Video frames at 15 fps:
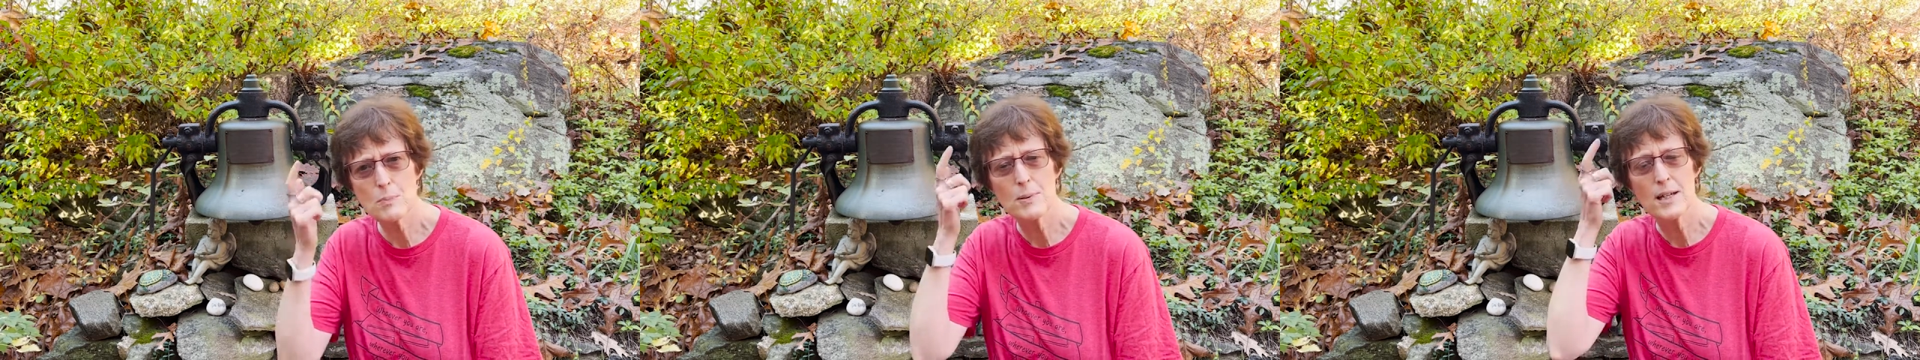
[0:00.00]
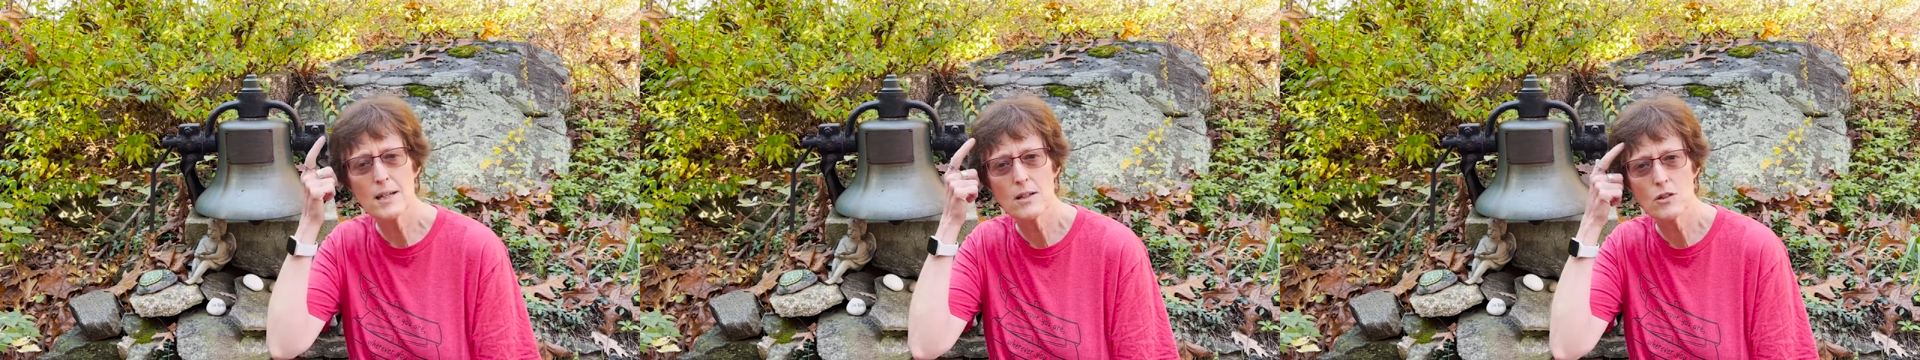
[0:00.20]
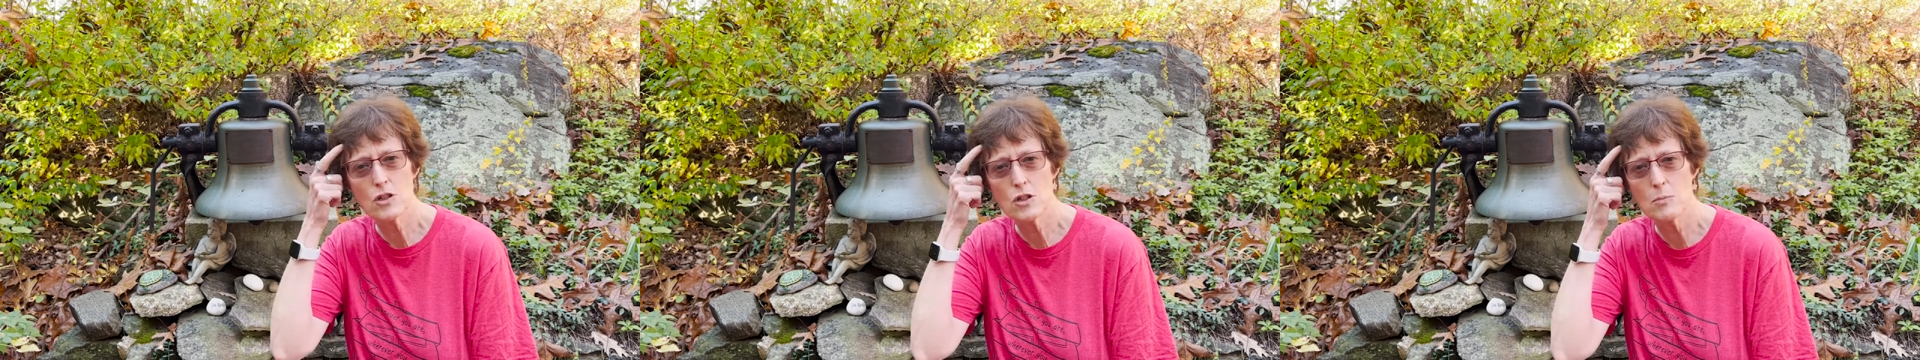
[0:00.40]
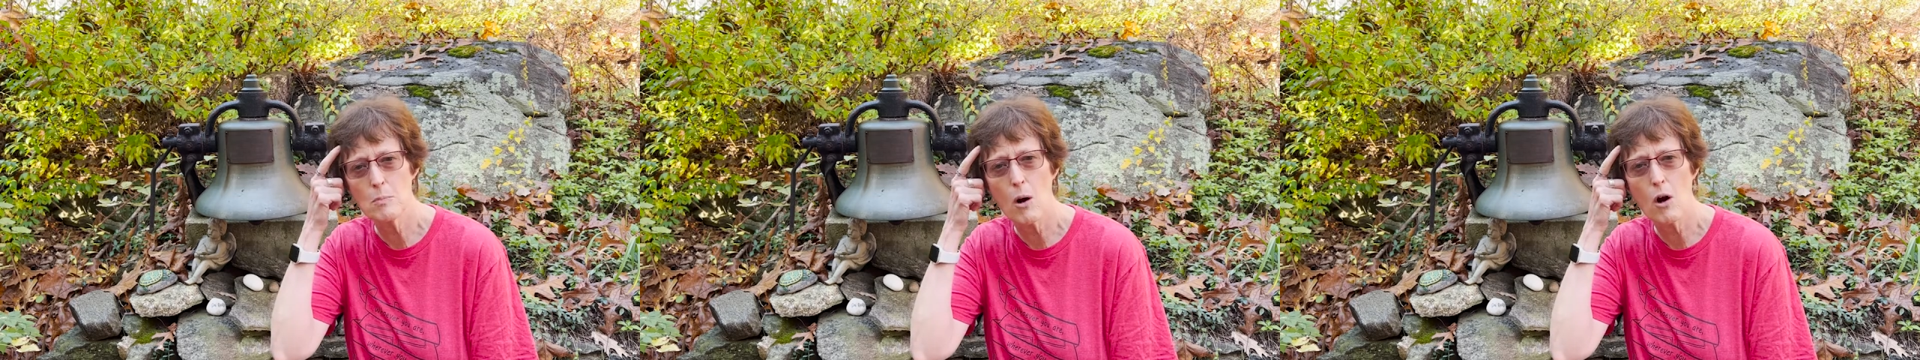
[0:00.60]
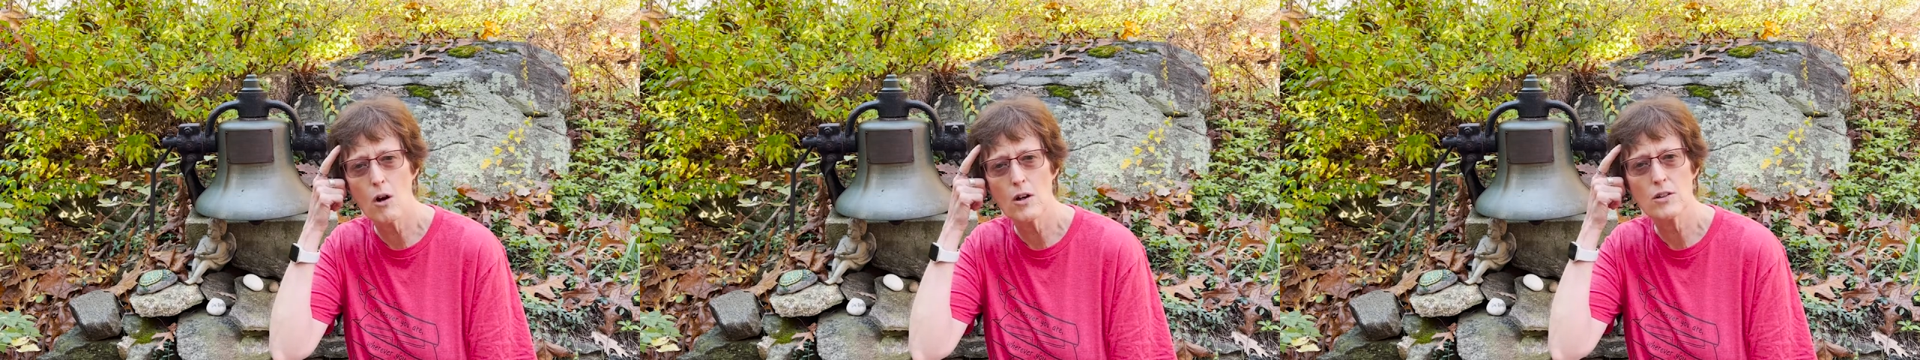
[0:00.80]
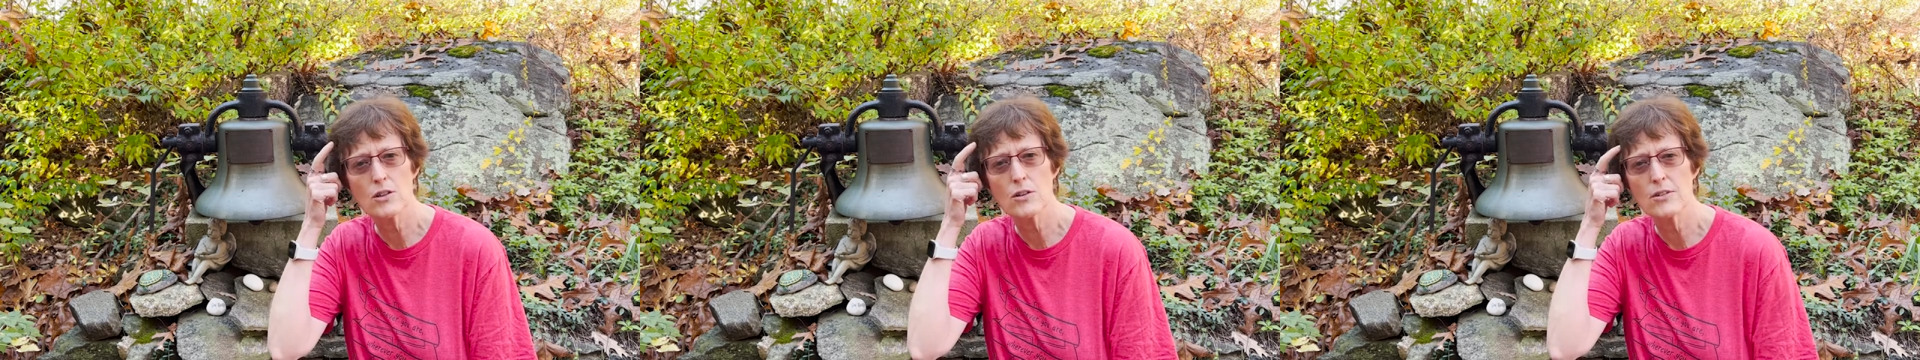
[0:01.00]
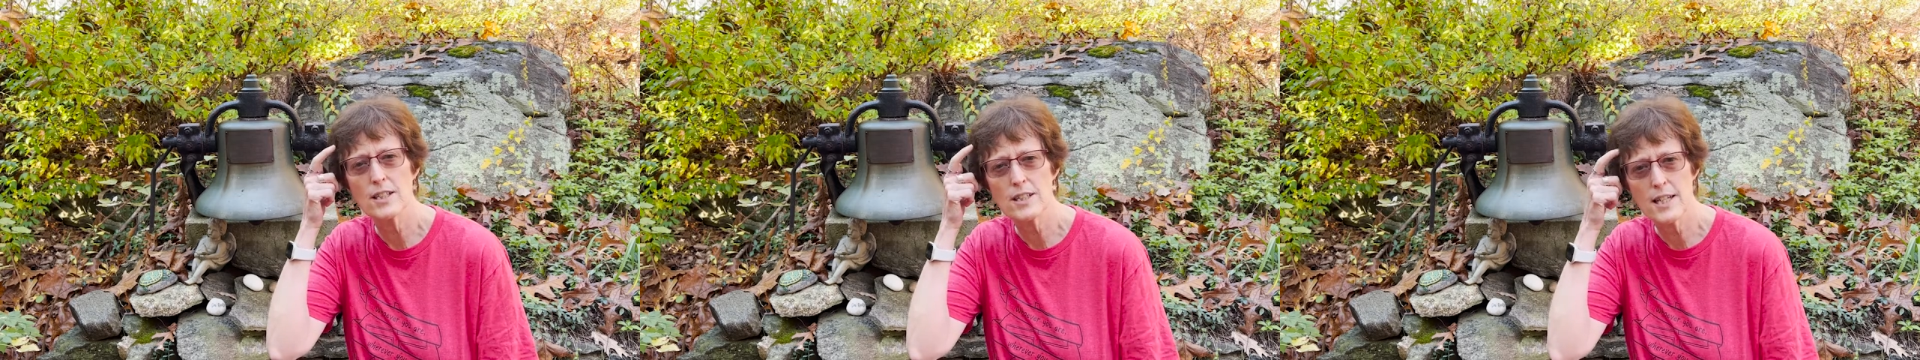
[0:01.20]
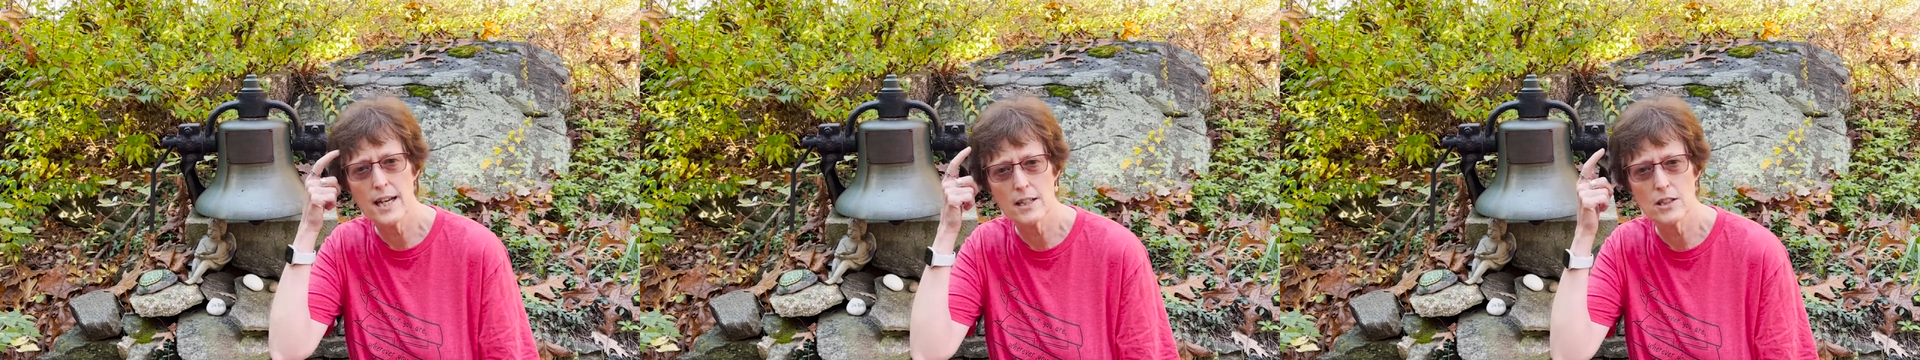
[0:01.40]
being smart or
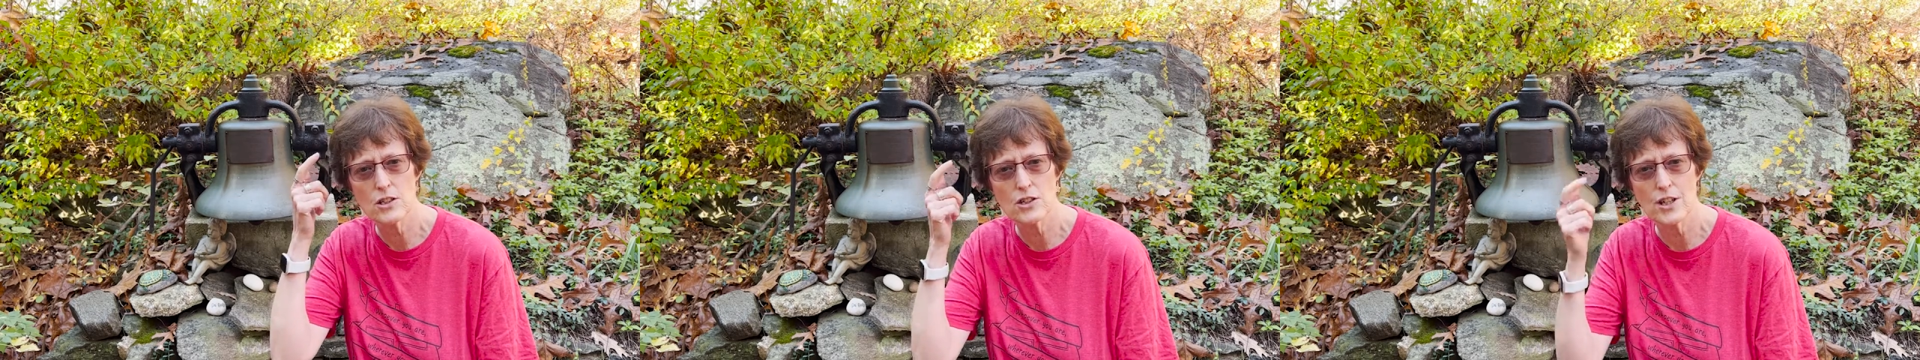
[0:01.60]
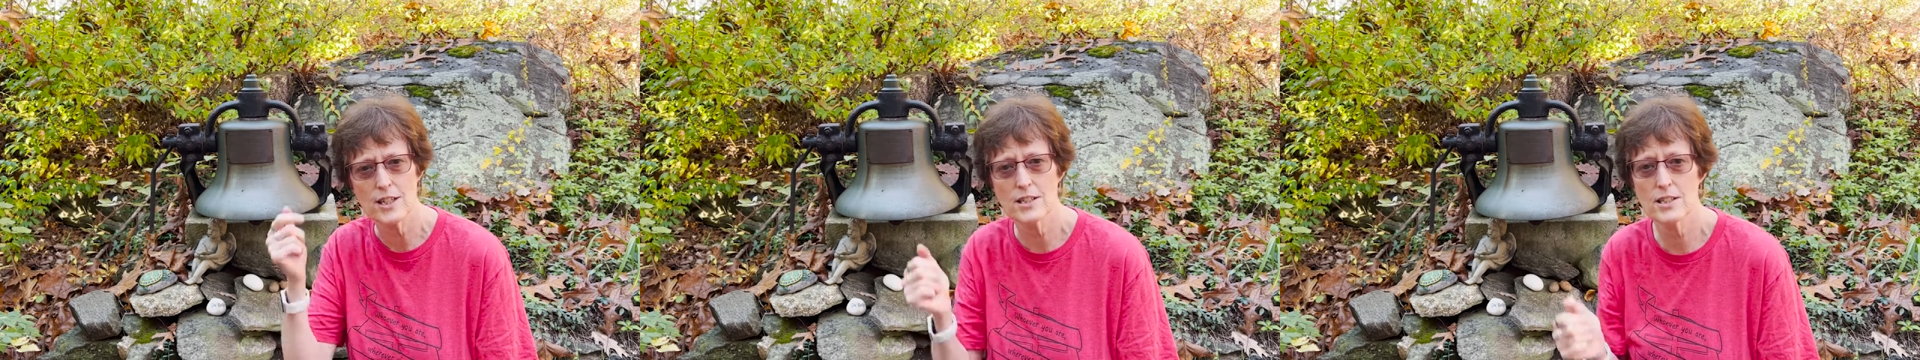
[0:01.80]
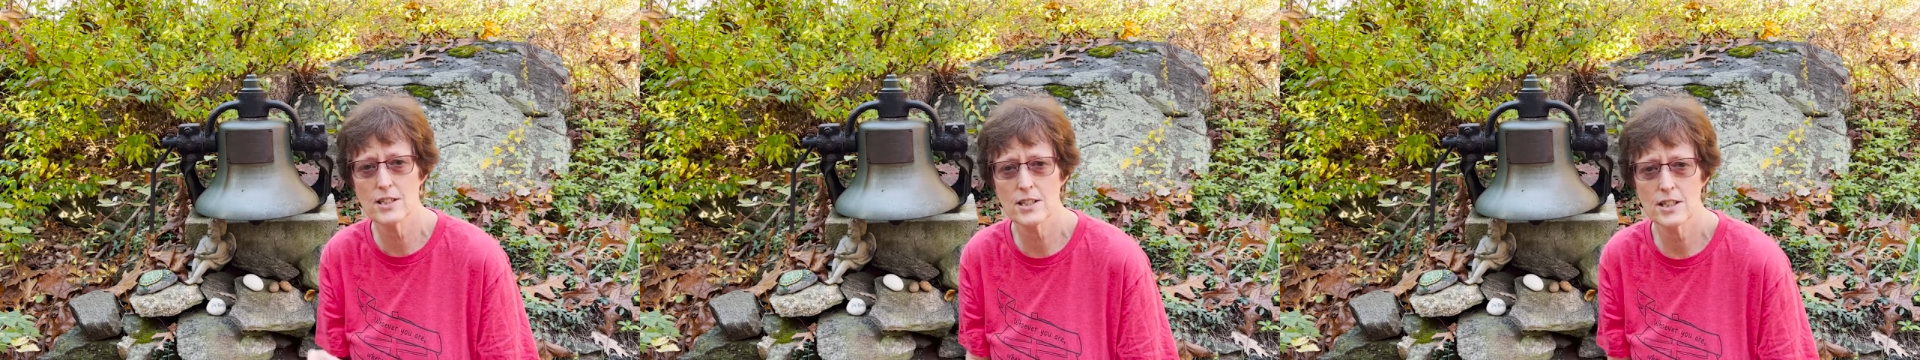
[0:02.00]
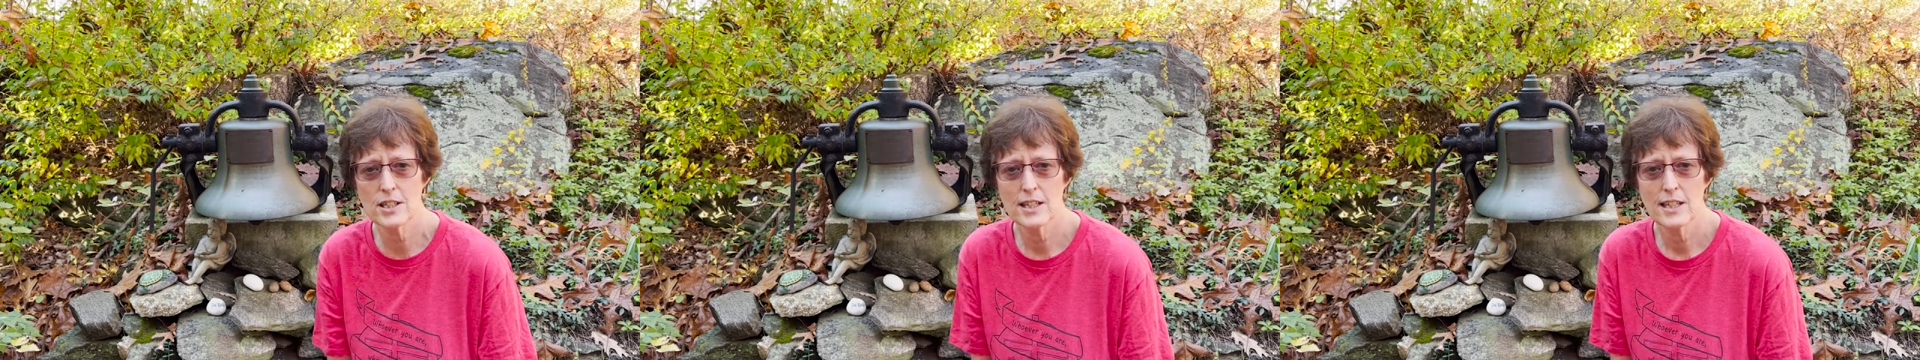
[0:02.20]
intelligent.